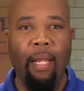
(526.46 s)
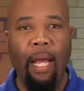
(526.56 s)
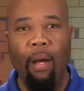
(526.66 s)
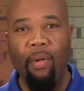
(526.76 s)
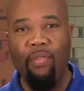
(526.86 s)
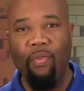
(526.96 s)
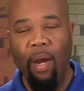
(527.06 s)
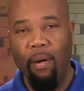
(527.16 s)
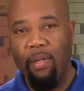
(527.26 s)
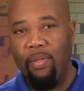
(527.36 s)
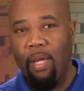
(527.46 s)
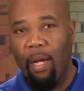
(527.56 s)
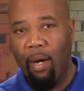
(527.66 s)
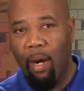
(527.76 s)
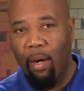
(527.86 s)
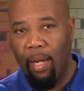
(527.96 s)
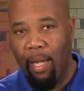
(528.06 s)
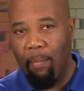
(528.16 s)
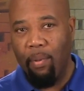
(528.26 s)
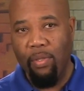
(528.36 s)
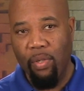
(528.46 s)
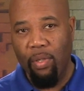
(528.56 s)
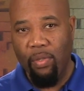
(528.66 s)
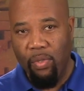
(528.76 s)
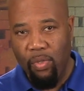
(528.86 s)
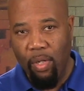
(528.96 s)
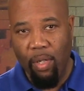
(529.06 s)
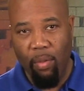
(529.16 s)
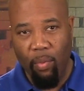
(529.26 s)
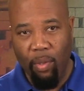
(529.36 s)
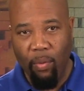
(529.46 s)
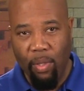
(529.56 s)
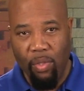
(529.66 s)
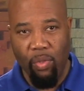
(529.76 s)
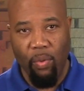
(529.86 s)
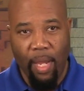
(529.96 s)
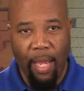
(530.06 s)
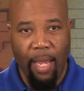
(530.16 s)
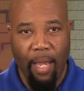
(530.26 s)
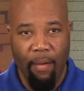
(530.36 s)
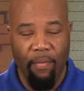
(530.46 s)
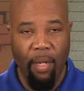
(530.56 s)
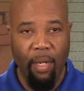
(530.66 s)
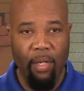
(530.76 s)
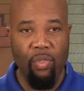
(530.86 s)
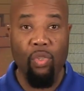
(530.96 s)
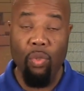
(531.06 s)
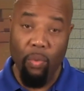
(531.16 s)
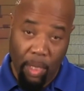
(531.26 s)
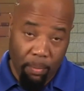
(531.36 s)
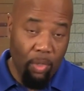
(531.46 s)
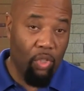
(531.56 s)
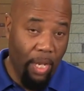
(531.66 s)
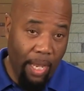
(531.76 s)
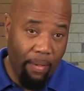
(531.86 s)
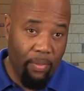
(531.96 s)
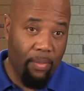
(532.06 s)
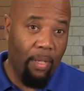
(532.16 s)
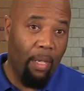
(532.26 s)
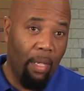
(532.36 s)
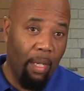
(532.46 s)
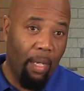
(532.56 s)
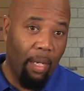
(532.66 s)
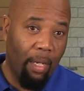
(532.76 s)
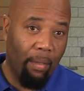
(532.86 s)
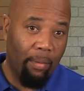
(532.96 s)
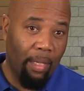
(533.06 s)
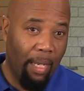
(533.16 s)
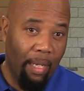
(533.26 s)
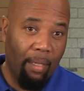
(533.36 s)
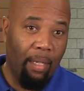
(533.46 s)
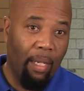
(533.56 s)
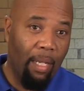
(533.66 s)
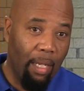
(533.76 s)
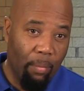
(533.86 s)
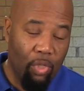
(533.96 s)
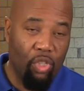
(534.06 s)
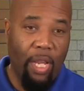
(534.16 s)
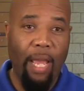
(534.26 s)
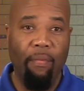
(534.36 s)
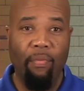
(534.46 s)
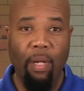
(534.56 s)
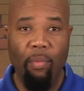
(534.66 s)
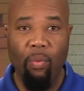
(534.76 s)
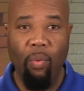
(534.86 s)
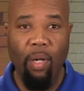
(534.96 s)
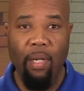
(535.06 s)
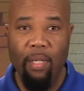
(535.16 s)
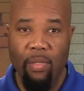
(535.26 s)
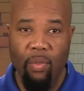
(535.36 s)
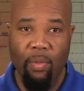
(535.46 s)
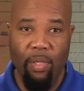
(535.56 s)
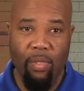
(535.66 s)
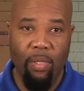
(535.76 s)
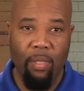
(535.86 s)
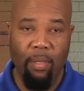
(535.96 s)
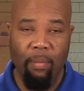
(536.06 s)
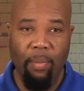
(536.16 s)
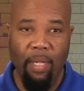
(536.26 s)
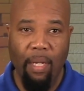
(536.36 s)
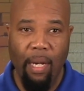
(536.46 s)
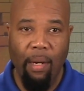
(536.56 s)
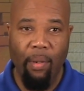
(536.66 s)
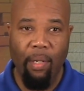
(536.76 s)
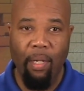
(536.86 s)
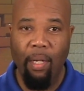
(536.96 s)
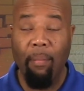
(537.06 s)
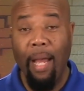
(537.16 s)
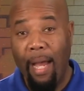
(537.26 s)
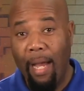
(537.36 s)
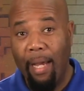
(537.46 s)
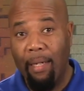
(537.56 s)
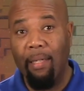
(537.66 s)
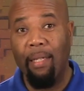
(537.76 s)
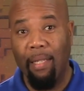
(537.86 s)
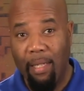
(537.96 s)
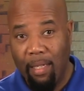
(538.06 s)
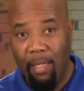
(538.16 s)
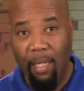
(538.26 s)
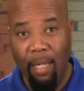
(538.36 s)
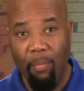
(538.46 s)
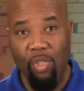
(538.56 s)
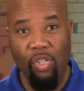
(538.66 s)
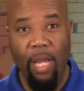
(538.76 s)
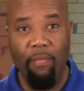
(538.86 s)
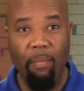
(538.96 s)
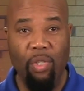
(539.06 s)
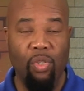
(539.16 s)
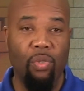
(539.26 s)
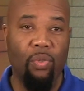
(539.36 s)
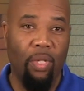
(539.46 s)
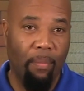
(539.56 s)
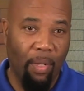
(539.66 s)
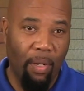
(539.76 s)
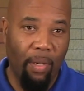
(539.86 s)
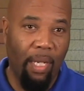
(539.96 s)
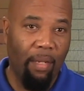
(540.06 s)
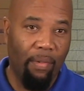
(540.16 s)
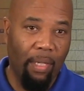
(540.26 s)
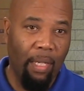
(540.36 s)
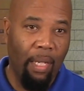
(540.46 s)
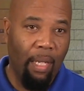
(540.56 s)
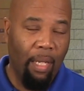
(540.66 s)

Now, as far as our inputs are concerned, we're going to have two input shafts. Again, input shaft number 1 is going to be our odd, and then input shaft number 2 is going to be our even,